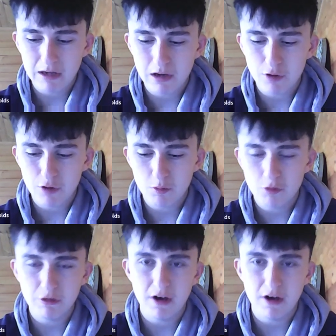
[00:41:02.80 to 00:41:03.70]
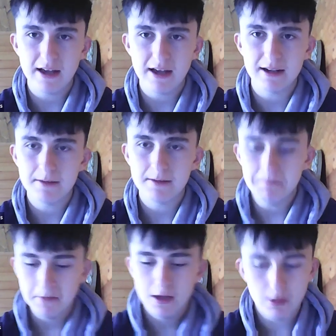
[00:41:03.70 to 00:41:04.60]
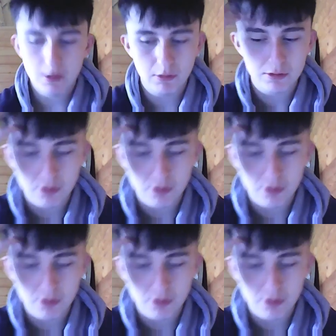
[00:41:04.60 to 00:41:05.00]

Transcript: close once with Isaac, who looked